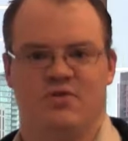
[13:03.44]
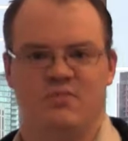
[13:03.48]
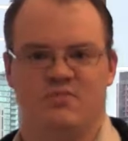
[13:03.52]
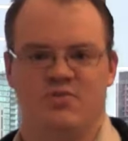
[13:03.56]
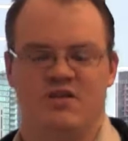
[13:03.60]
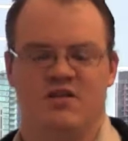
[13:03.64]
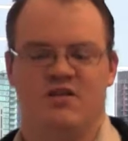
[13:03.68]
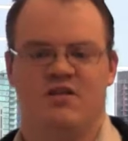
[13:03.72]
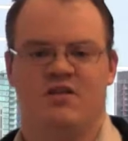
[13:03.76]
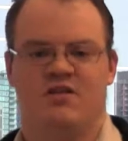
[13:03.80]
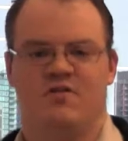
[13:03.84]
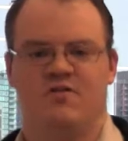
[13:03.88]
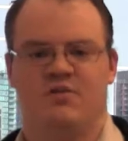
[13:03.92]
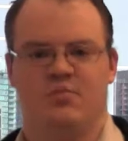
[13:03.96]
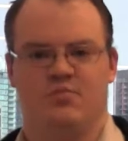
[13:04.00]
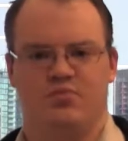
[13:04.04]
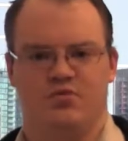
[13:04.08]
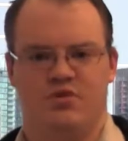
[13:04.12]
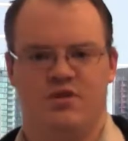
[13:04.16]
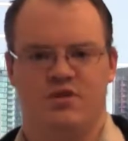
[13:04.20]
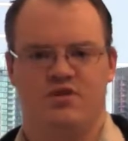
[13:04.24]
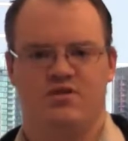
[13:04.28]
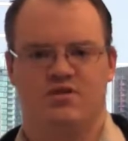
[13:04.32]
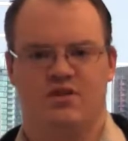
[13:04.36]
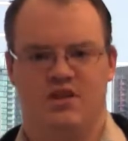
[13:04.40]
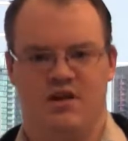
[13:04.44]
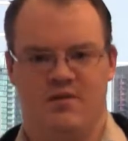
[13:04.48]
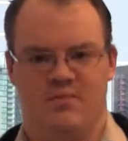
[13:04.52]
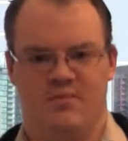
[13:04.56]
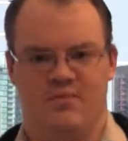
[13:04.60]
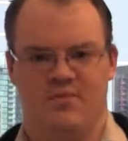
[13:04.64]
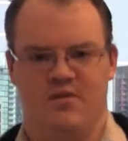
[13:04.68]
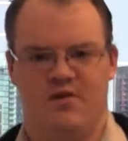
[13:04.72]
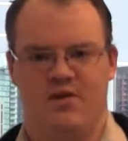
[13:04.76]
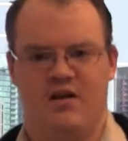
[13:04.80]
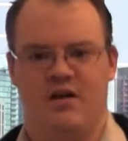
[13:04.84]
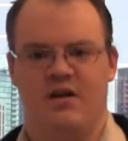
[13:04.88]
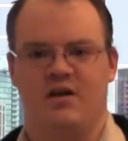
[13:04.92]
bidding of the British
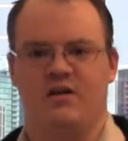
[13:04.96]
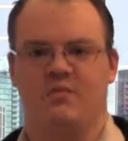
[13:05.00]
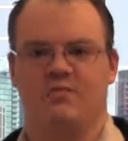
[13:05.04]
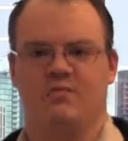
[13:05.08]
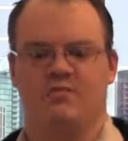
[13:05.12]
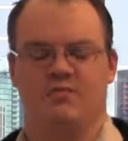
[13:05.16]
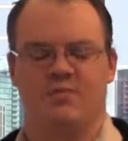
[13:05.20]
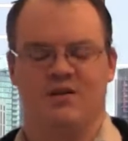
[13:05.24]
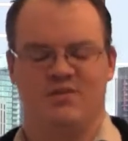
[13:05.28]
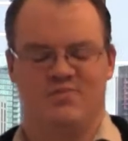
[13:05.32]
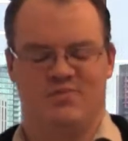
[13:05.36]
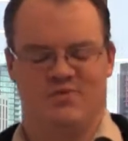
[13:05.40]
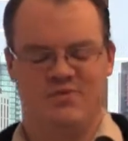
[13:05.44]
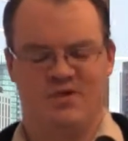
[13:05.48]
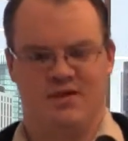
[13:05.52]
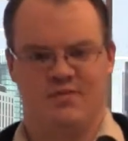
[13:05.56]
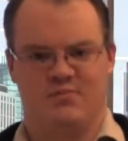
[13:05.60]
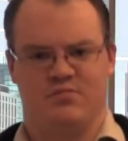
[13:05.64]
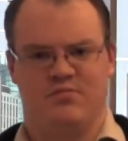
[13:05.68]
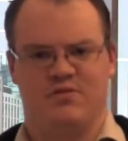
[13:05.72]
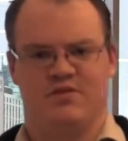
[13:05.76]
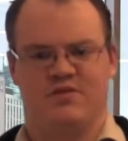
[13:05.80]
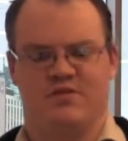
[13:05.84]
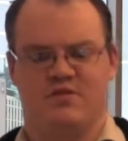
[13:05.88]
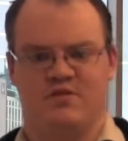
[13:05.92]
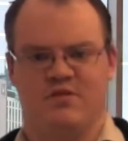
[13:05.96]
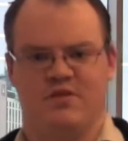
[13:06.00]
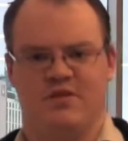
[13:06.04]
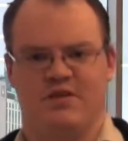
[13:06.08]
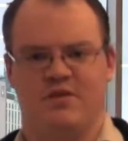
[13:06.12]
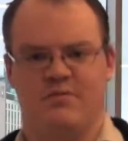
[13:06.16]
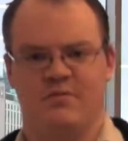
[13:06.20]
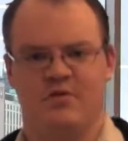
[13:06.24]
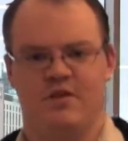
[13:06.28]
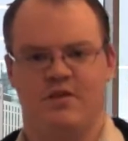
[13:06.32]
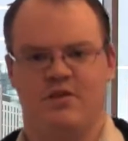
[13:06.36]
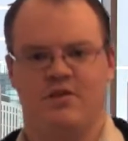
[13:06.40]
Empire, people like Prince Philip,